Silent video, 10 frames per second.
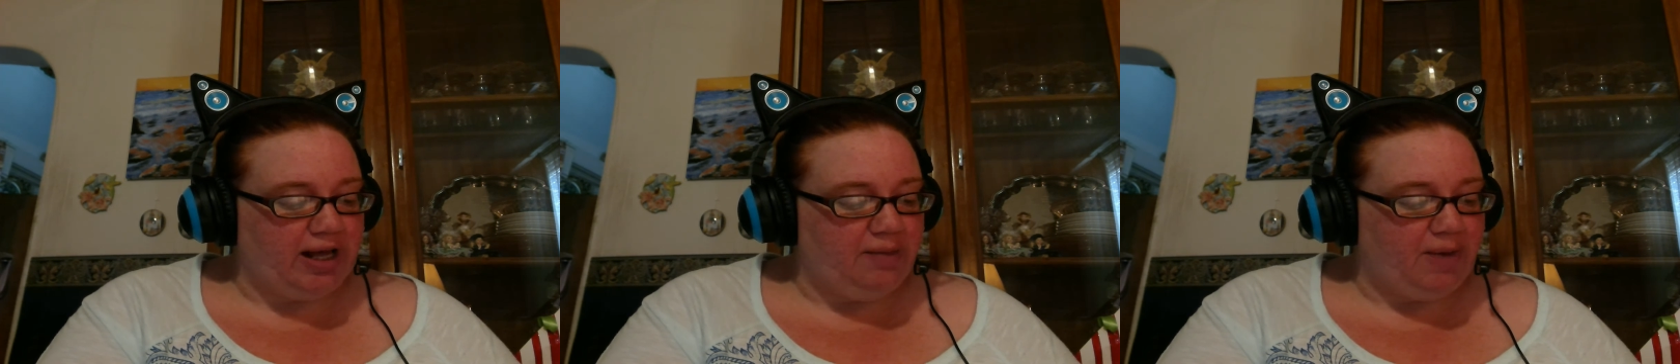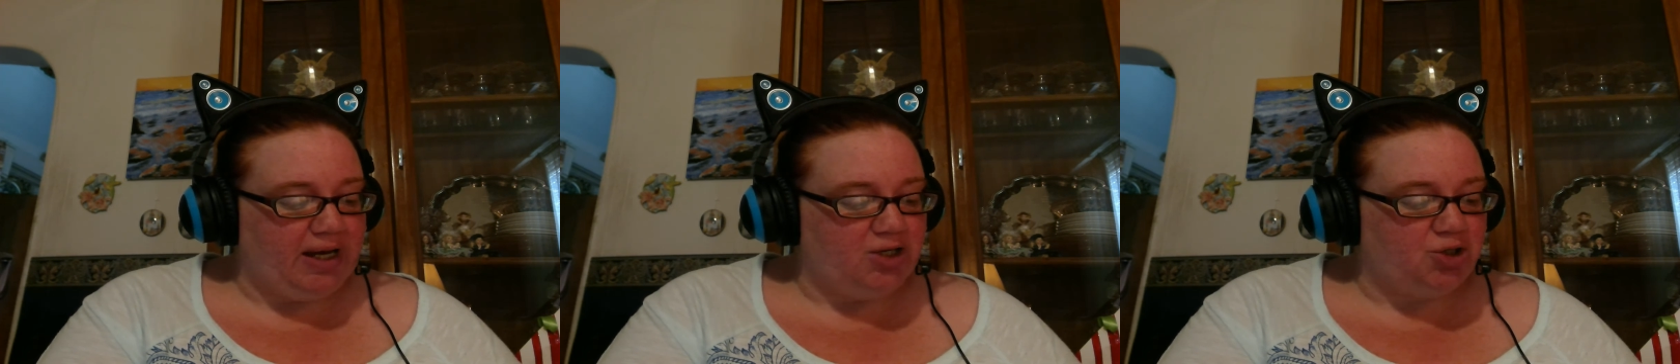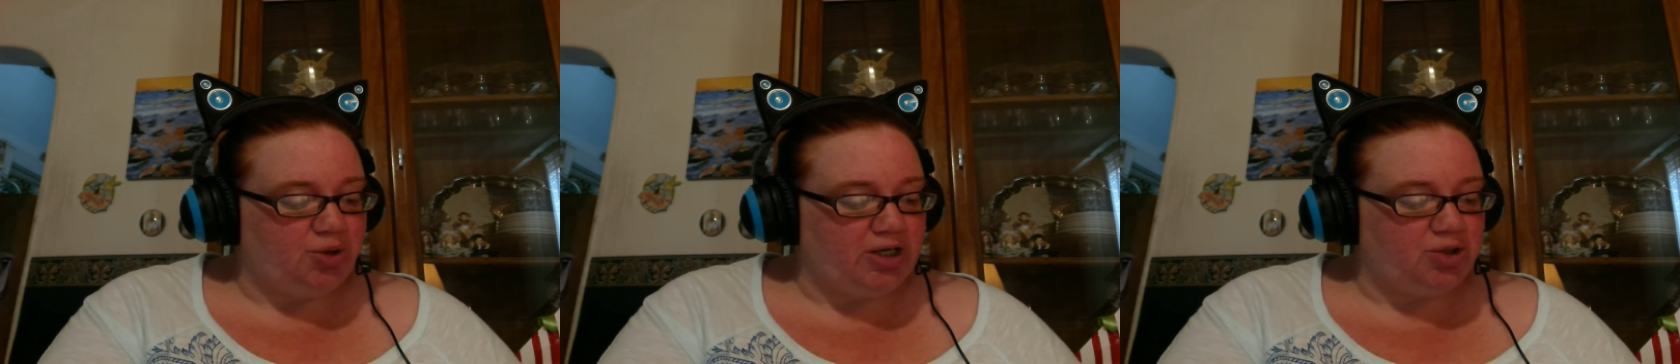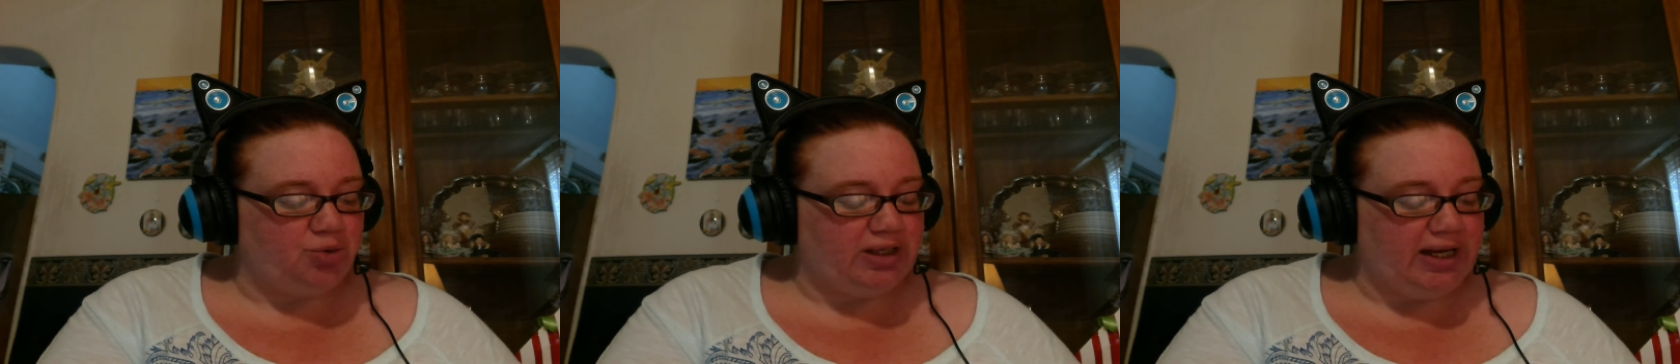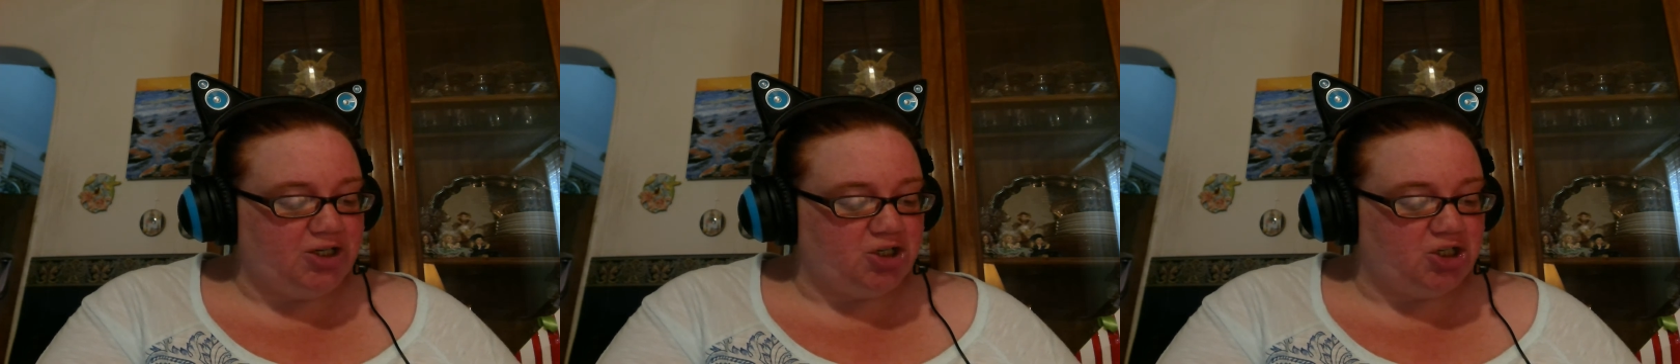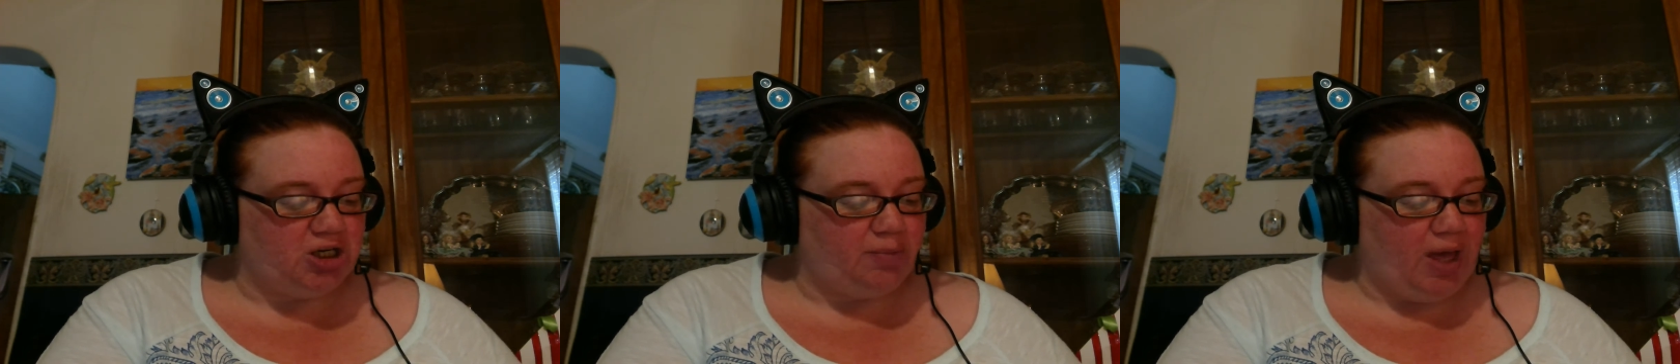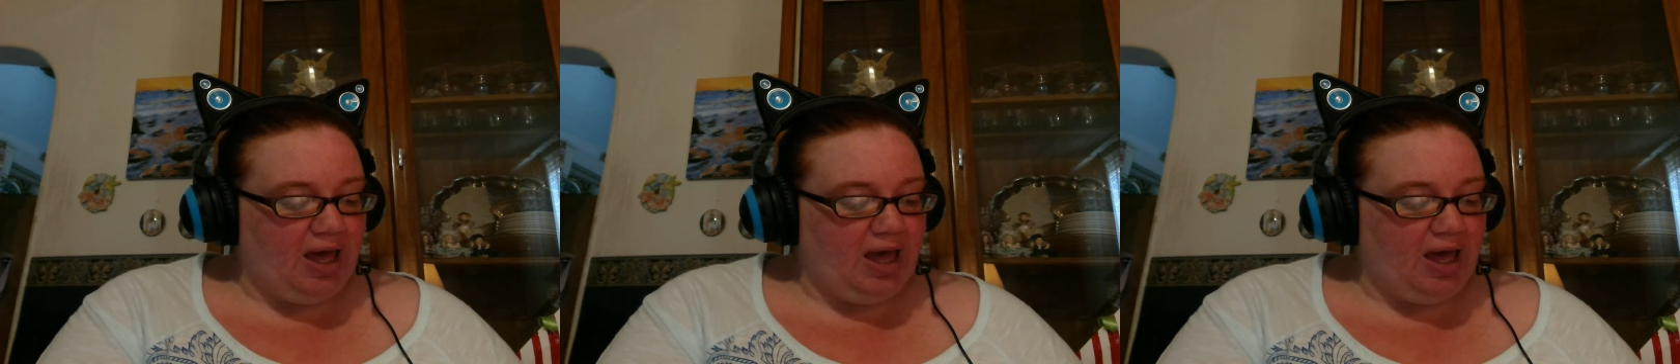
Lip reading: and my interracial relationship